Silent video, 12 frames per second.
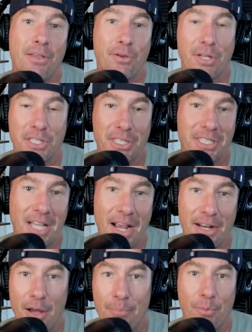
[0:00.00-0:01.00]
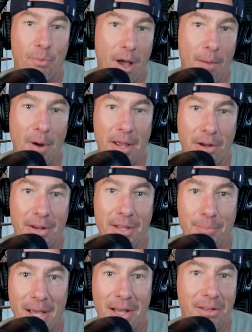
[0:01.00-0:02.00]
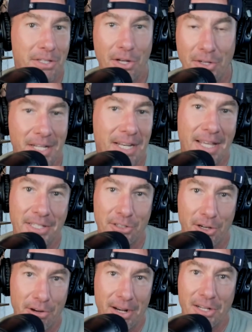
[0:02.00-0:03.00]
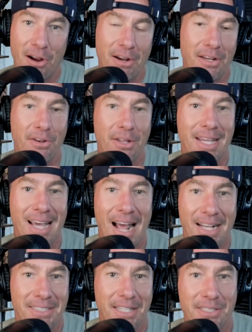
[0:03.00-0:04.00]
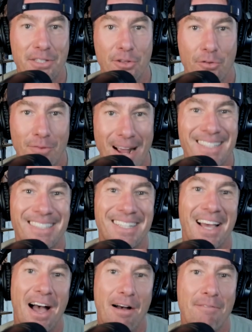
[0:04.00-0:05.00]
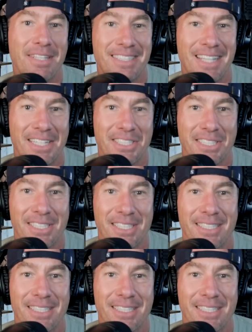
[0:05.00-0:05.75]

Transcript: You can just sign up by your email. You don't need to enter a credit card, and you can get access to the rest of this session.